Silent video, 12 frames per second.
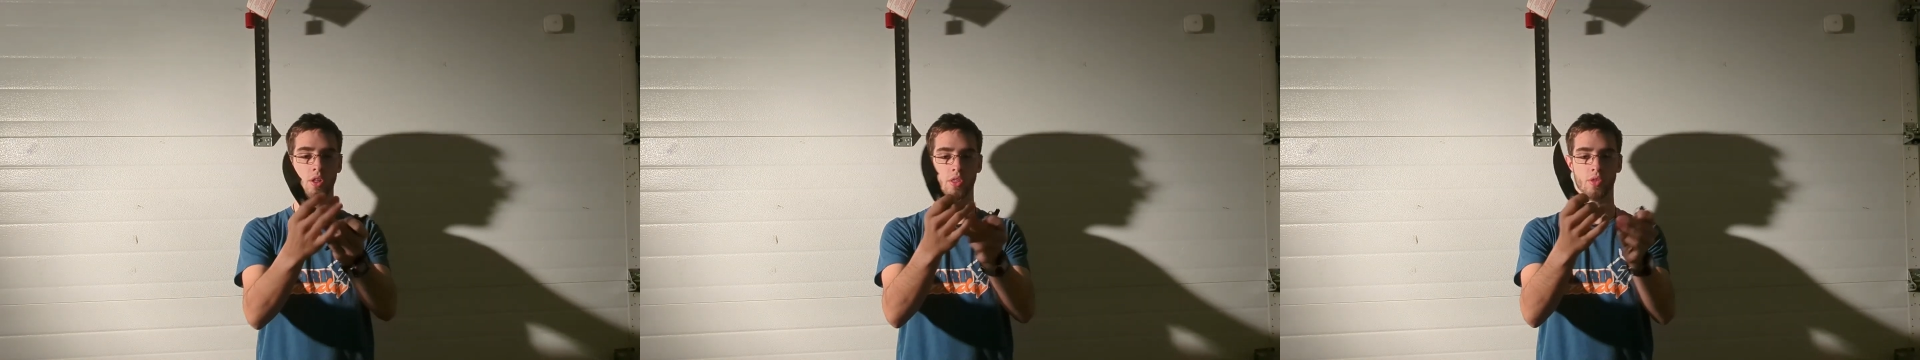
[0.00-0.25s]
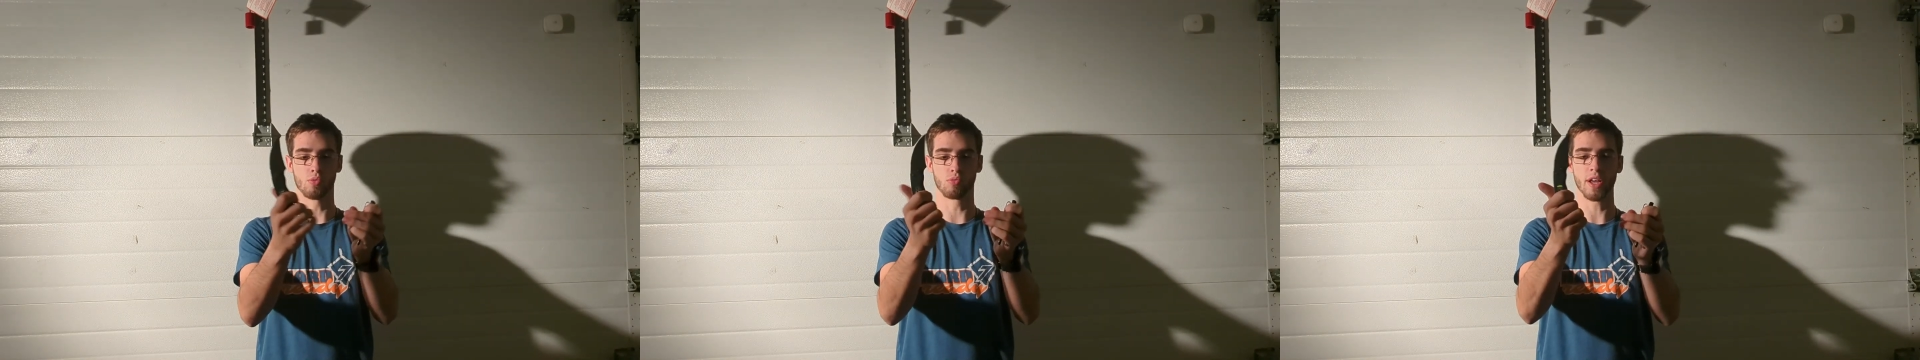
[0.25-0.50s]

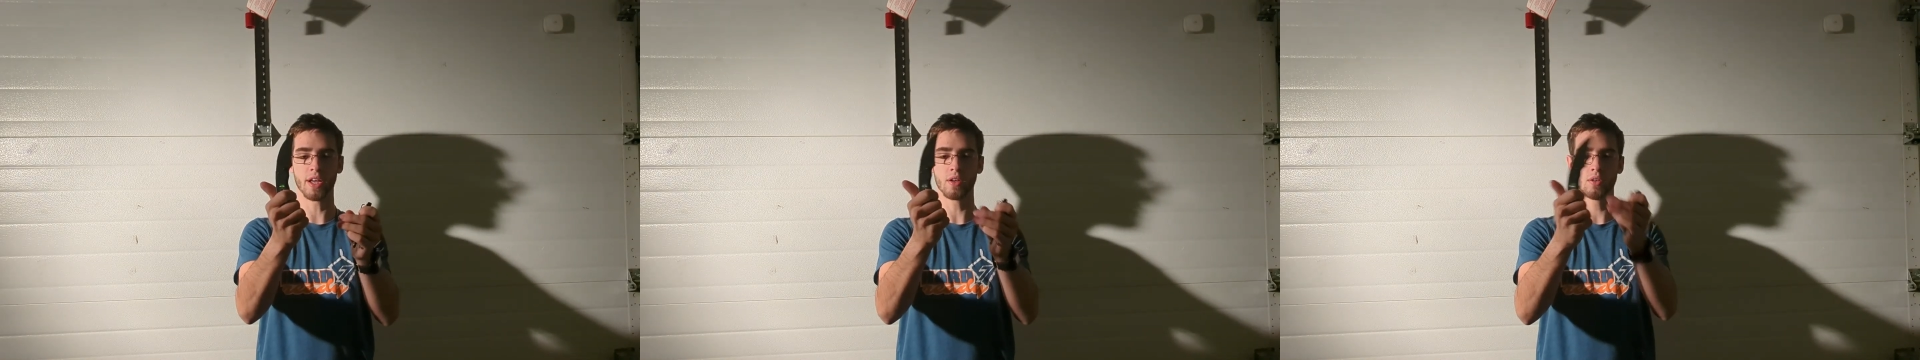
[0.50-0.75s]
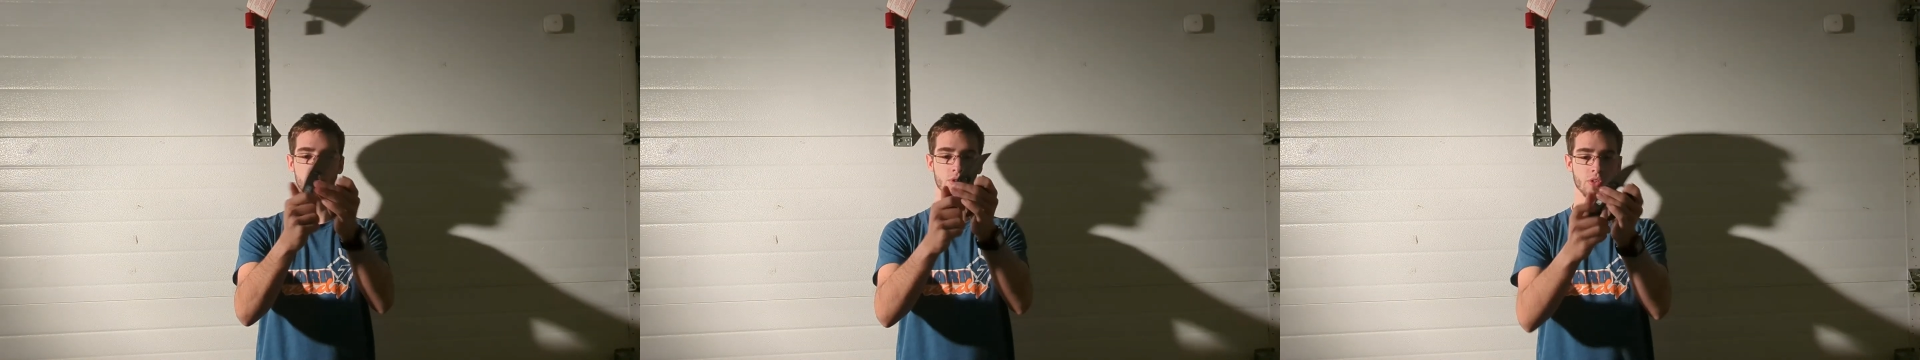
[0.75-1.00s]
the
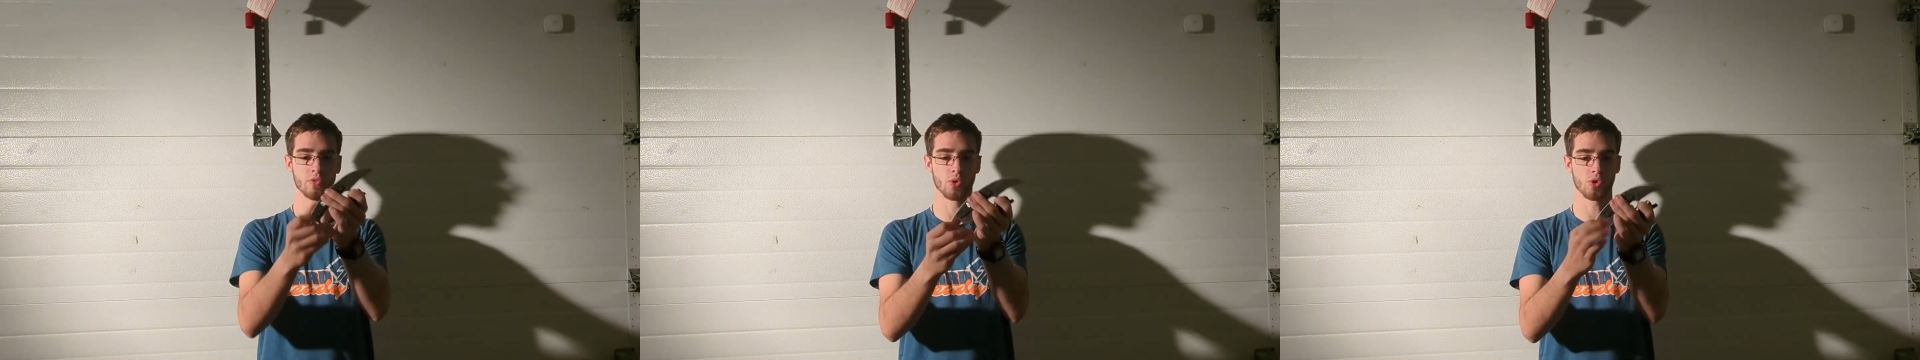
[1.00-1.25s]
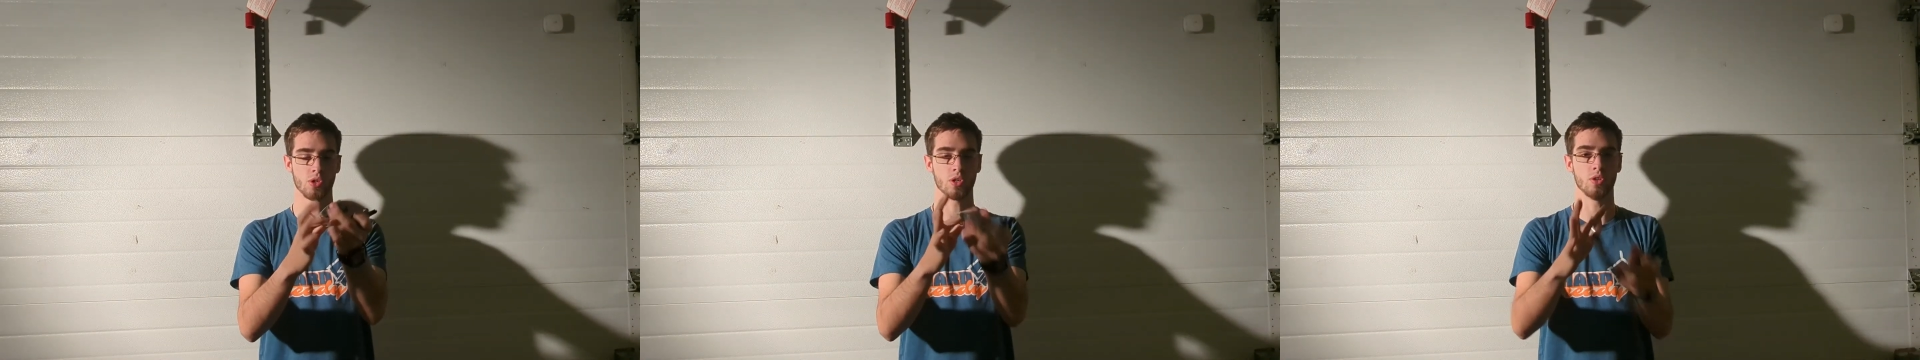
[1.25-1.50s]
ring, which of
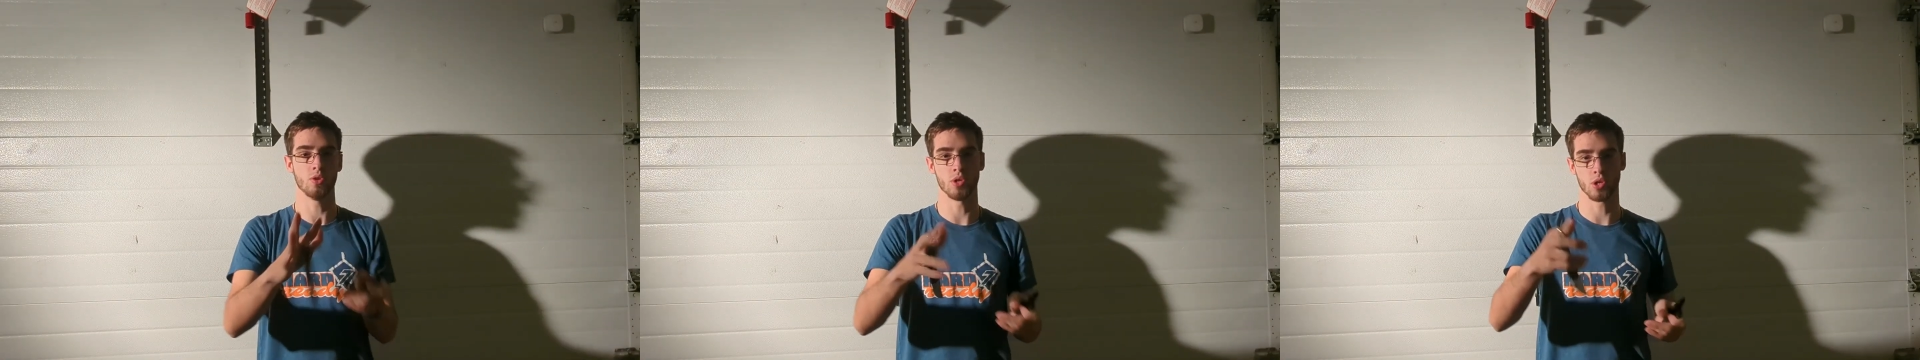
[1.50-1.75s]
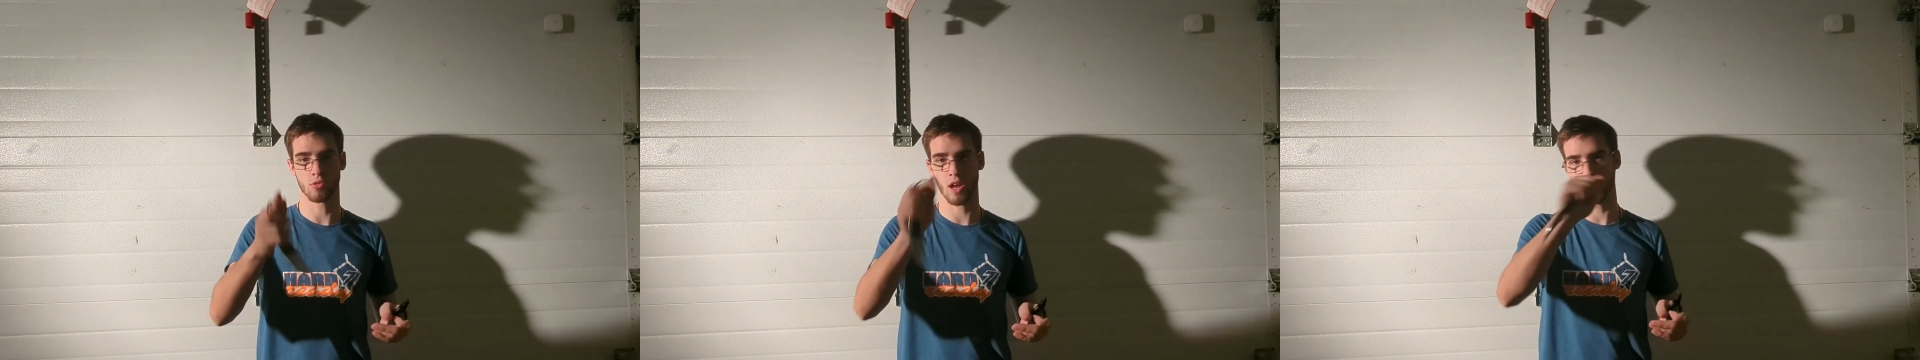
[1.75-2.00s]
course you can do the
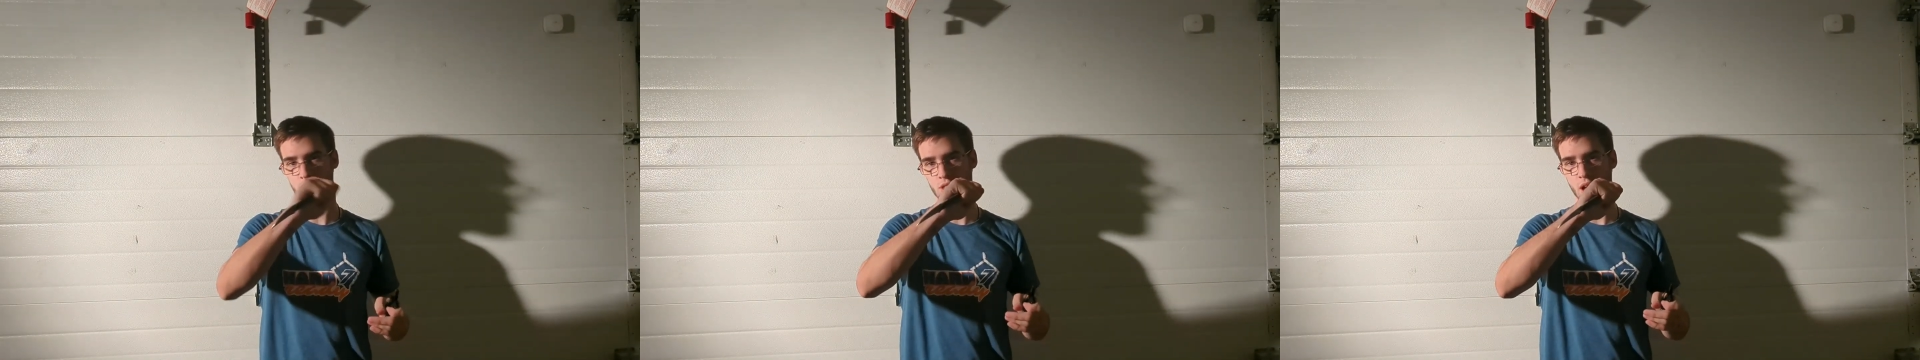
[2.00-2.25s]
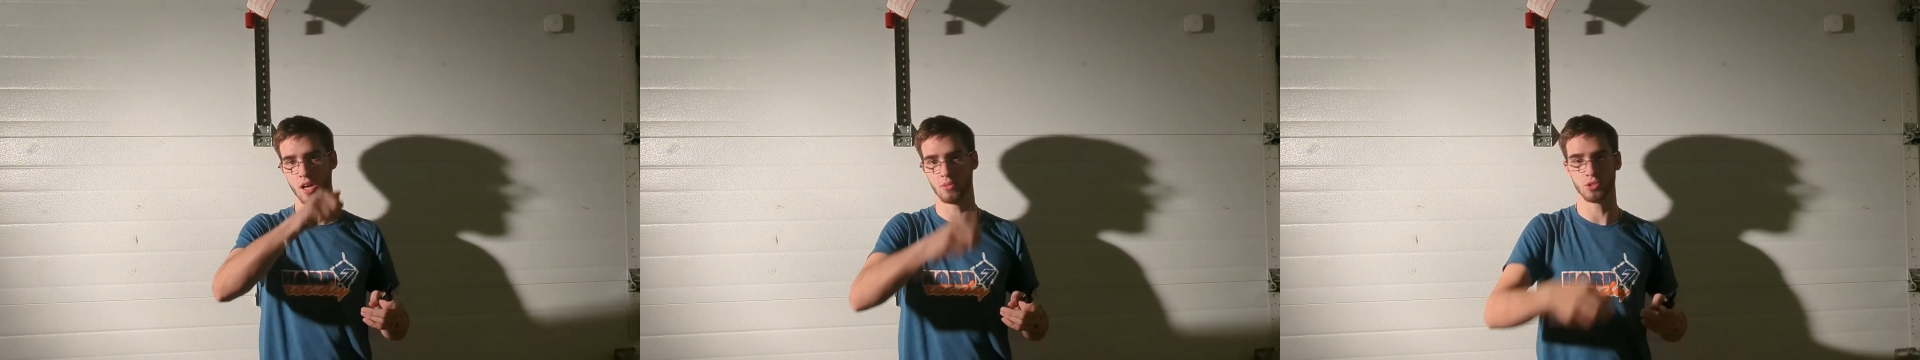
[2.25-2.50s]
karambit style,